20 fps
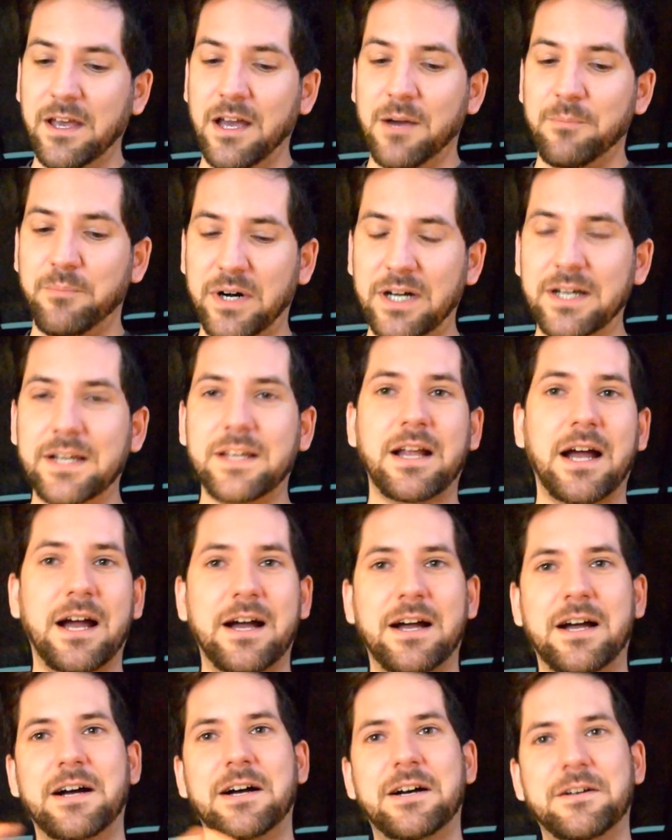But
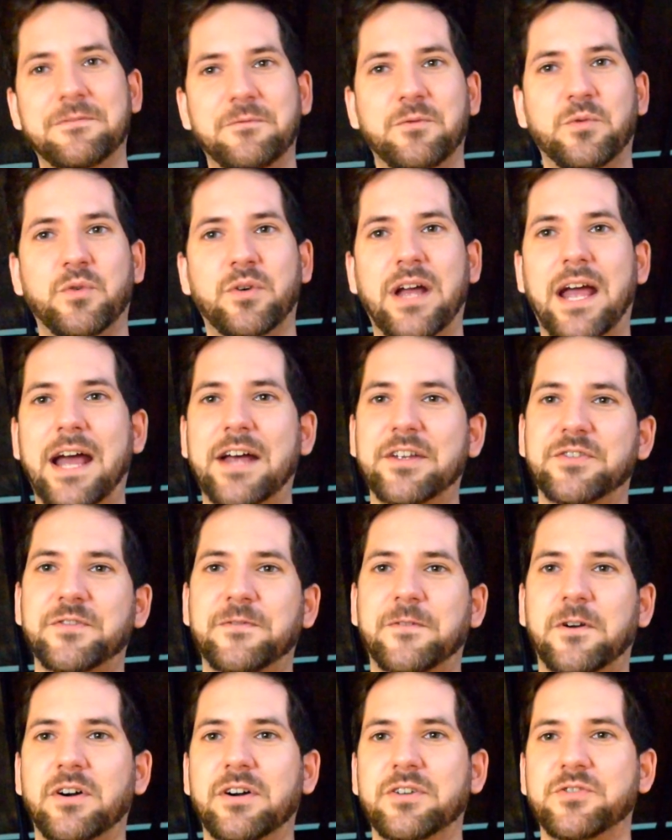as
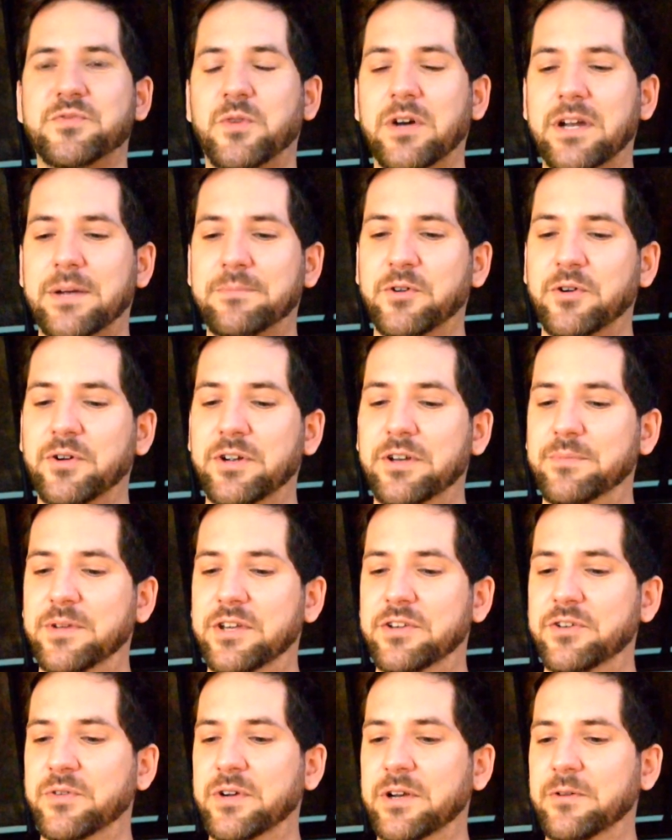far as what I'm going to be
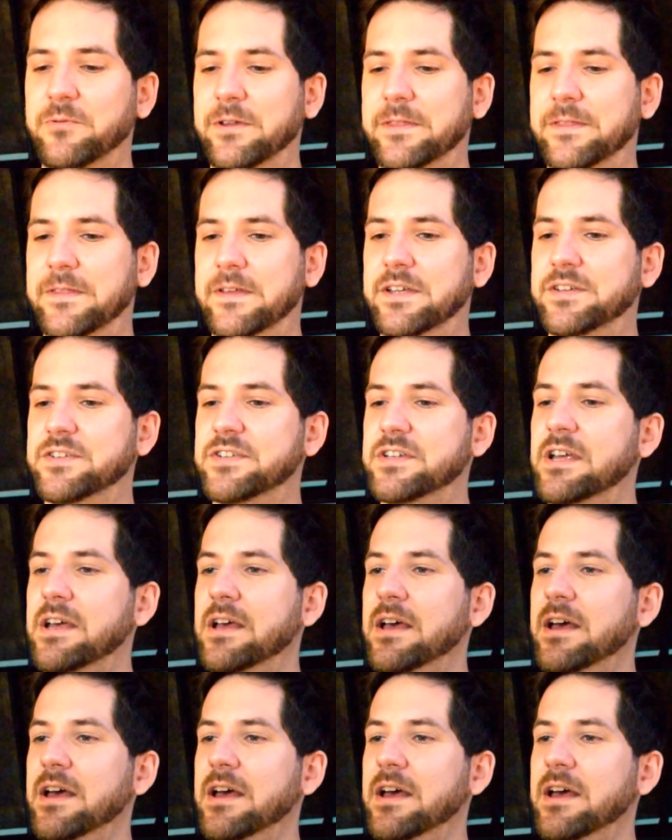doing with this,